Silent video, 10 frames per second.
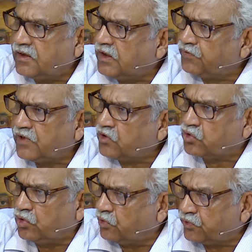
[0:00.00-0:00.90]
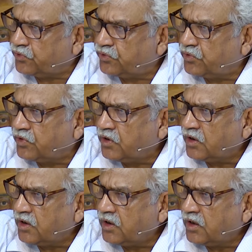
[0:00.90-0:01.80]
a different course
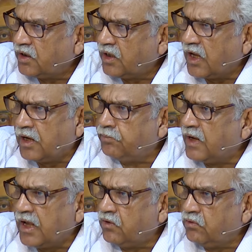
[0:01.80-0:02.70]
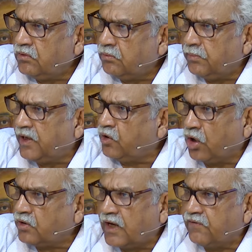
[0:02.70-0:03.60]
and man may
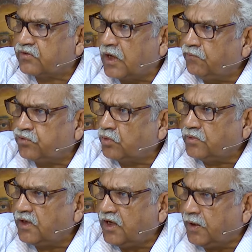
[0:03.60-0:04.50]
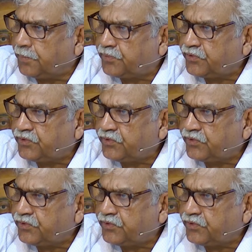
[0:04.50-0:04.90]
not have come from the apes.